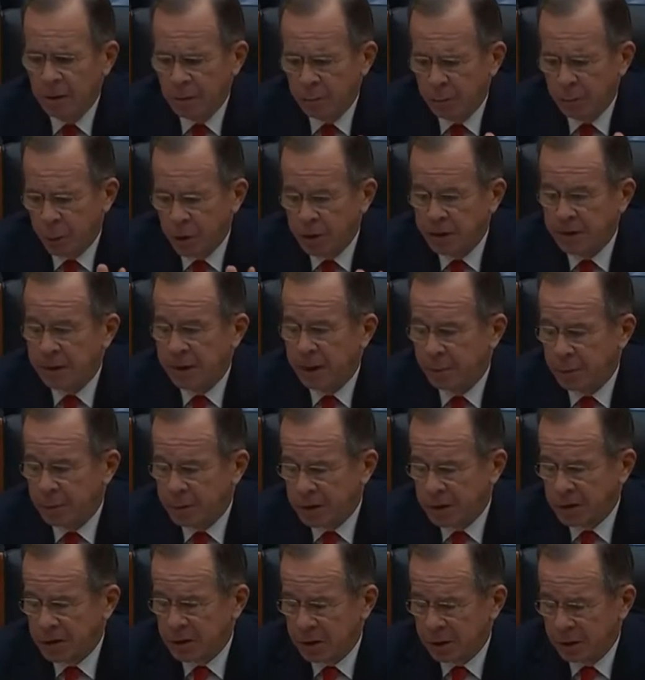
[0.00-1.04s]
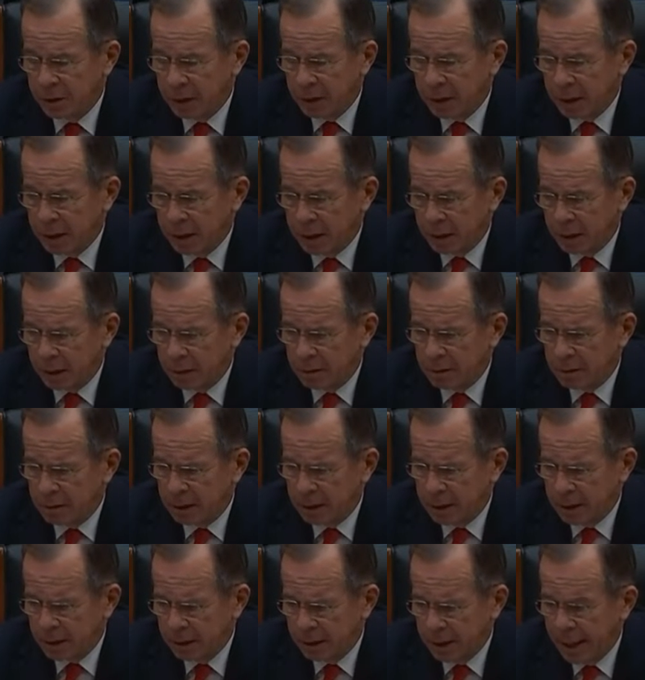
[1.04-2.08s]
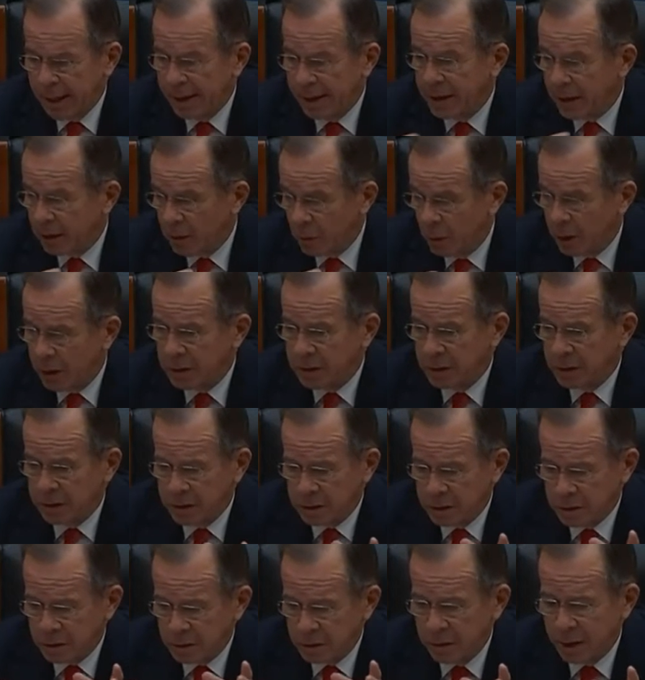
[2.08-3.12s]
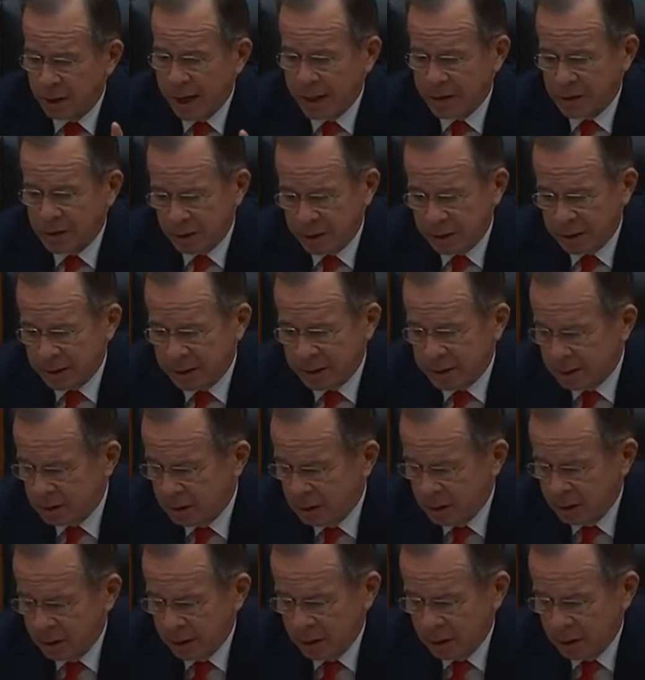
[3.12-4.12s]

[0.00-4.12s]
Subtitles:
put us in a position, and the other witnesses, to actually